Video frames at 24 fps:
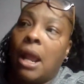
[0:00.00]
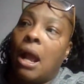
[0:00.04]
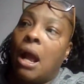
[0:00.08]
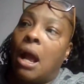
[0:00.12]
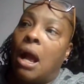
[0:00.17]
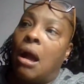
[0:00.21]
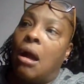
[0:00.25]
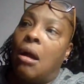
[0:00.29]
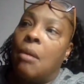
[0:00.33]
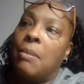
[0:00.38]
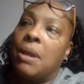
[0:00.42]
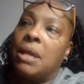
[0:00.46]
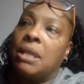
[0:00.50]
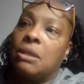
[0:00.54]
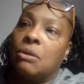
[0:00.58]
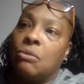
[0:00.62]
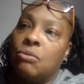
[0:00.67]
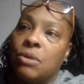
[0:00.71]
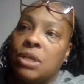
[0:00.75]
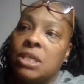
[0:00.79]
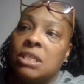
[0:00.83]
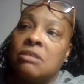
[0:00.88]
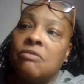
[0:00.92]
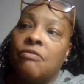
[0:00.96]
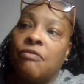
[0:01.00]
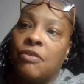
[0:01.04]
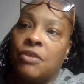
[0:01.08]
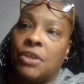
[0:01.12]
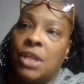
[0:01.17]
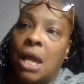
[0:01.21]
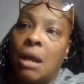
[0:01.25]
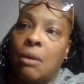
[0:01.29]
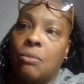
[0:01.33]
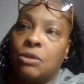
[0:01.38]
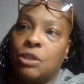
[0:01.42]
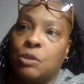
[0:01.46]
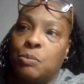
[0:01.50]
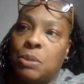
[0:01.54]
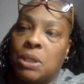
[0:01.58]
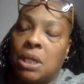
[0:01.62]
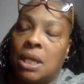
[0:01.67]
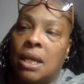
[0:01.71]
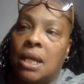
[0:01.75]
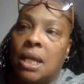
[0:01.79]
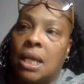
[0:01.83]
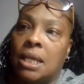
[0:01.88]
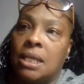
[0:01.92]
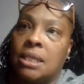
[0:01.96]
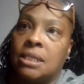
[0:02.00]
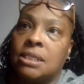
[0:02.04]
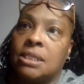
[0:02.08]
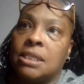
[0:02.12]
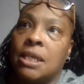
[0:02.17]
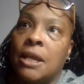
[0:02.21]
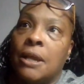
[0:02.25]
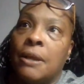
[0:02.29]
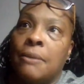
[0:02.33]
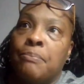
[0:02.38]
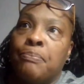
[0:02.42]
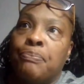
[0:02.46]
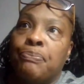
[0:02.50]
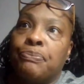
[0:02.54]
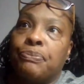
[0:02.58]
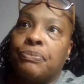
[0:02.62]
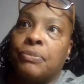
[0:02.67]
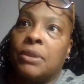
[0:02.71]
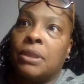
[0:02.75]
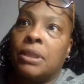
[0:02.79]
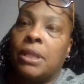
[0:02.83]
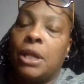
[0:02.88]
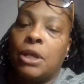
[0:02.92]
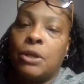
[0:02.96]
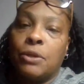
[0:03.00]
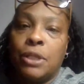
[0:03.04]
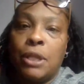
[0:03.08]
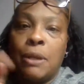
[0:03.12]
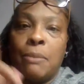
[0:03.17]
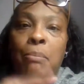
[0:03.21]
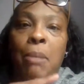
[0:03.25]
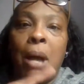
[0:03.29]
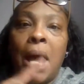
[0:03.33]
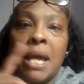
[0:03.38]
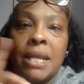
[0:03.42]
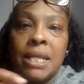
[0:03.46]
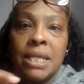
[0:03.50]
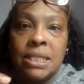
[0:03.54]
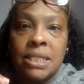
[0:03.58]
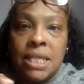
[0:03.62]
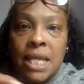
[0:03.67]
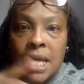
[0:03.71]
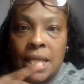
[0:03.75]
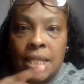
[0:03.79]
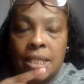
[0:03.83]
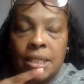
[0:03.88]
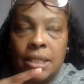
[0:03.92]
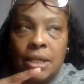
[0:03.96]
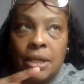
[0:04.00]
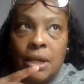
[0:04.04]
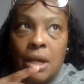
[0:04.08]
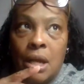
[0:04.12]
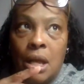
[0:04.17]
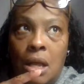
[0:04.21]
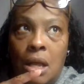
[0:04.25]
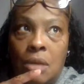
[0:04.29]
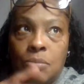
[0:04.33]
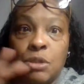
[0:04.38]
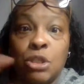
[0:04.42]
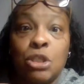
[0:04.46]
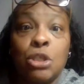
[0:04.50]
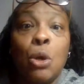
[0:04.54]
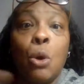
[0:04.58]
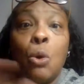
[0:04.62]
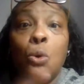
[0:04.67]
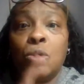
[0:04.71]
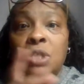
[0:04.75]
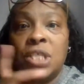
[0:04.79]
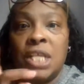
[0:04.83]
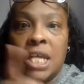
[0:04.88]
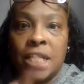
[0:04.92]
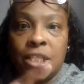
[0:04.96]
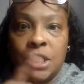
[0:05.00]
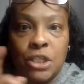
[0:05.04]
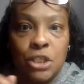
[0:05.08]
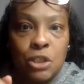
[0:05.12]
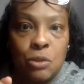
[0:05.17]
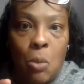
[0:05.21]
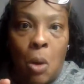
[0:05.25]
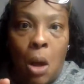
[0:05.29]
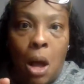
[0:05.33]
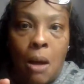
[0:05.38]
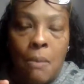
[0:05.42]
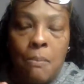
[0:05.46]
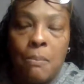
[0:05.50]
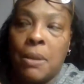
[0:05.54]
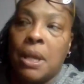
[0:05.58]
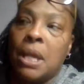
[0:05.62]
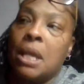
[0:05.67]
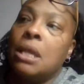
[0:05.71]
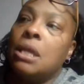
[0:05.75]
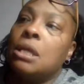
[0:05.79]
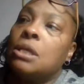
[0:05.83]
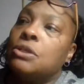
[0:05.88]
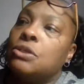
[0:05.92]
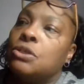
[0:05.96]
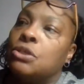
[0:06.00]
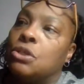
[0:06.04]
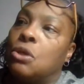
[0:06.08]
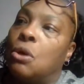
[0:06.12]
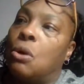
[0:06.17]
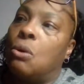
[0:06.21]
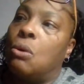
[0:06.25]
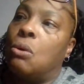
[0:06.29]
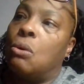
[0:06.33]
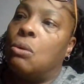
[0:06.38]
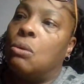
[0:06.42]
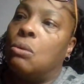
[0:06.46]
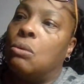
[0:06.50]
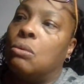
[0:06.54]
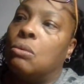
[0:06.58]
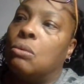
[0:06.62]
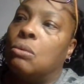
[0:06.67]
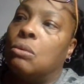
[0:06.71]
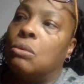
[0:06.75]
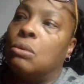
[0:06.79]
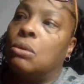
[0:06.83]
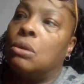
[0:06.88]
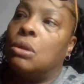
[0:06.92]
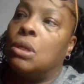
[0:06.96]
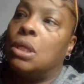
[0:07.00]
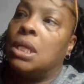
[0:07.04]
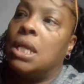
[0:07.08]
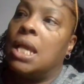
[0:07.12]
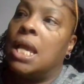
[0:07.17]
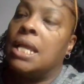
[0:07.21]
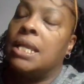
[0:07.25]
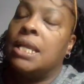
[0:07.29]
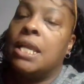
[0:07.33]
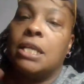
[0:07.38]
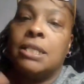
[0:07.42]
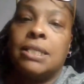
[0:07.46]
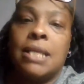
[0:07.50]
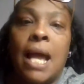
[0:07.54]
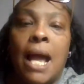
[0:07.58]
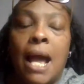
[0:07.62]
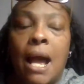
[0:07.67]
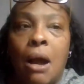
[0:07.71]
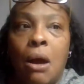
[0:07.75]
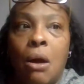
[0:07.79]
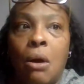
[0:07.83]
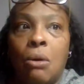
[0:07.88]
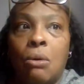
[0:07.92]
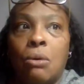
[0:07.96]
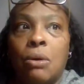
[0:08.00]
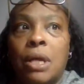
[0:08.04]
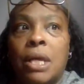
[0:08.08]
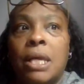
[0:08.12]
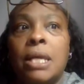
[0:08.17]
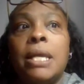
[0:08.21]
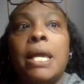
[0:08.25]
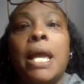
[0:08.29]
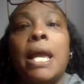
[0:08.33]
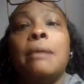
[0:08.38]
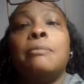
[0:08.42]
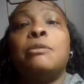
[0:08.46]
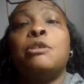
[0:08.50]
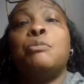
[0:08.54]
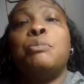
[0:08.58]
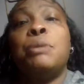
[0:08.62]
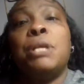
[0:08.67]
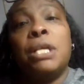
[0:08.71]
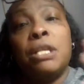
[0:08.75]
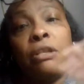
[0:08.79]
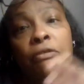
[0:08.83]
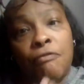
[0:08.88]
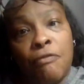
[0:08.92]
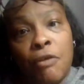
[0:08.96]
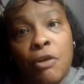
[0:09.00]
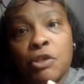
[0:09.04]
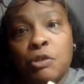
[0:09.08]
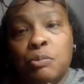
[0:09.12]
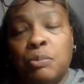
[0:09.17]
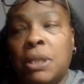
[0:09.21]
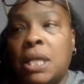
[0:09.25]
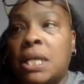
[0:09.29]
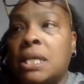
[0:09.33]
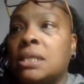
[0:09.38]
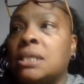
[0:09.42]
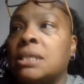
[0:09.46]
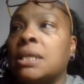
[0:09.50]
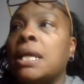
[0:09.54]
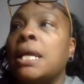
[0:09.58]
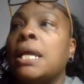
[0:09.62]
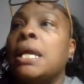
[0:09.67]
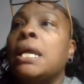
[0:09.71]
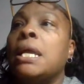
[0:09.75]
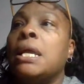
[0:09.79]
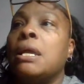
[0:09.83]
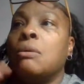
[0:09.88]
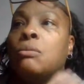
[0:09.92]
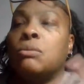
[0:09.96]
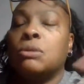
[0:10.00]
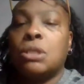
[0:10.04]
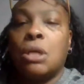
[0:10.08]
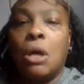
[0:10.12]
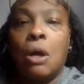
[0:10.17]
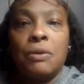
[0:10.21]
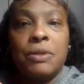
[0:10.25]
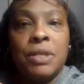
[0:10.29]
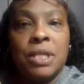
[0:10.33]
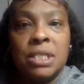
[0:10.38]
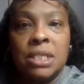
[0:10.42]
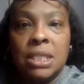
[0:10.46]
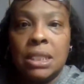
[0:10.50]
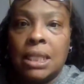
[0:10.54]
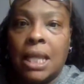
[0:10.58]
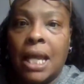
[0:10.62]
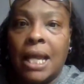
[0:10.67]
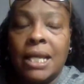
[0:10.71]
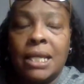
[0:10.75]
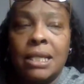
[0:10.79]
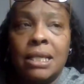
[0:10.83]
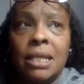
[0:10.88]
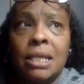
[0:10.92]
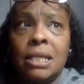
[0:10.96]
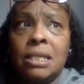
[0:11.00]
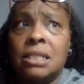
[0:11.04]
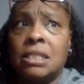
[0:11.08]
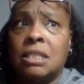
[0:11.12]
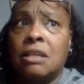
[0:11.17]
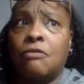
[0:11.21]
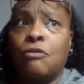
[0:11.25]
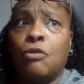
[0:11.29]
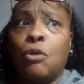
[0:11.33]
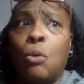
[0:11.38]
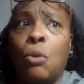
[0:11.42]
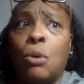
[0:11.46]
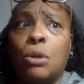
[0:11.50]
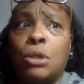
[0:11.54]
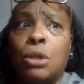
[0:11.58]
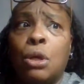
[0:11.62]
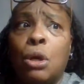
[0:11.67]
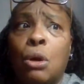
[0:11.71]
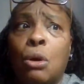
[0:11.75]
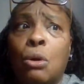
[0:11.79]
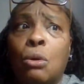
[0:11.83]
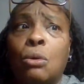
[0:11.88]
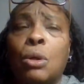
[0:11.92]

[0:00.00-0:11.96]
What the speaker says: And the reason for that was because their souls had to swap. So, and that's how he came to be in the first place. It was all this lightning and stuff going on.